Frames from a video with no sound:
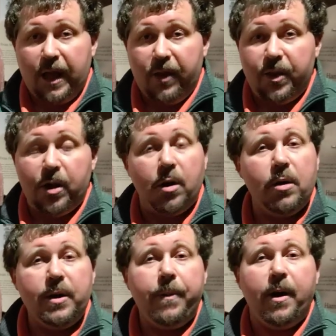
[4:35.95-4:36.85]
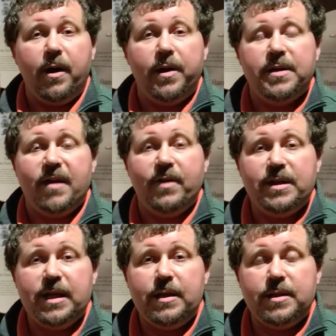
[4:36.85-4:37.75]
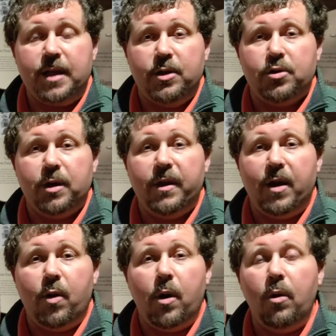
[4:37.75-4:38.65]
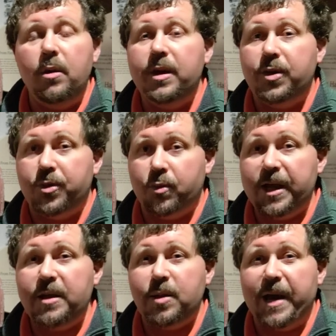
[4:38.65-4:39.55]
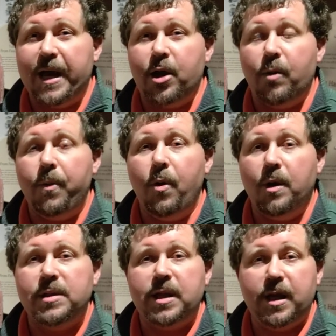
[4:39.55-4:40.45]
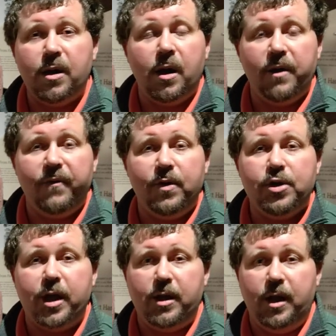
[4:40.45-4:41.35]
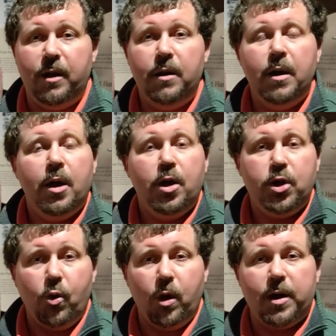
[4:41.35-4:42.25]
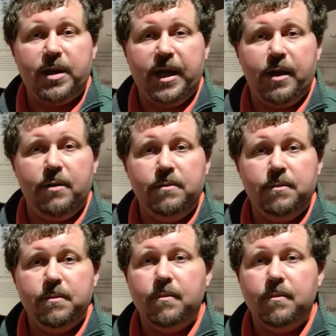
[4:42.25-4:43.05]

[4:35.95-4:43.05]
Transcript: In the early part of the seventeenth century, there were only three tobacco ports in all of Virginia: Yorktown,